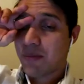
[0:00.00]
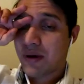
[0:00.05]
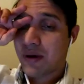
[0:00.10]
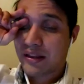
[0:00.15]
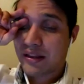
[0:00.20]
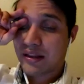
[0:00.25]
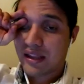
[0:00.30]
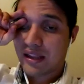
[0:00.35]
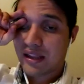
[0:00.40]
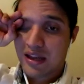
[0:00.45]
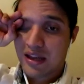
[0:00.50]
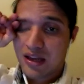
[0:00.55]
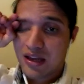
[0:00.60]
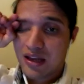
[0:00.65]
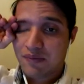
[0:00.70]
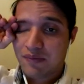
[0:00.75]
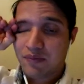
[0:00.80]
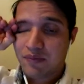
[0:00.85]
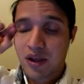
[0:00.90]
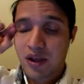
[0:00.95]
but
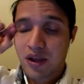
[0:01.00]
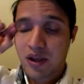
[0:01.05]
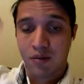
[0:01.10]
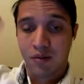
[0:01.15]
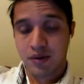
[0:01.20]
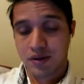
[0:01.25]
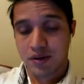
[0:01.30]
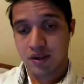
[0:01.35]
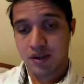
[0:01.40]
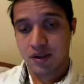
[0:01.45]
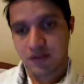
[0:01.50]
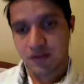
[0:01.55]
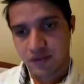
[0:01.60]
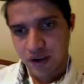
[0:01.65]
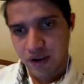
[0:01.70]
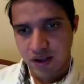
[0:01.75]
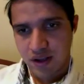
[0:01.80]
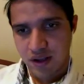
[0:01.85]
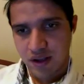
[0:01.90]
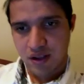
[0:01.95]
hope it's
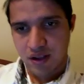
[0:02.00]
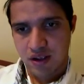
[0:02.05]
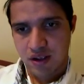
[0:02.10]
fine.